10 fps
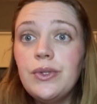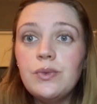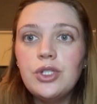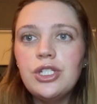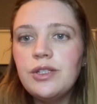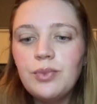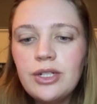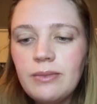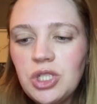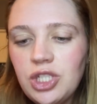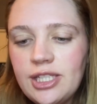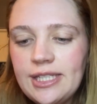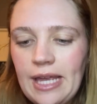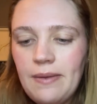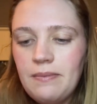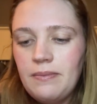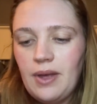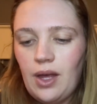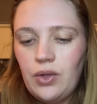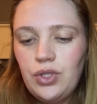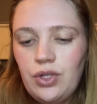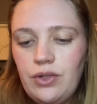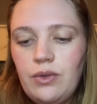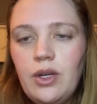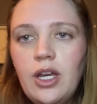which is pretty much the same, but I'll show you.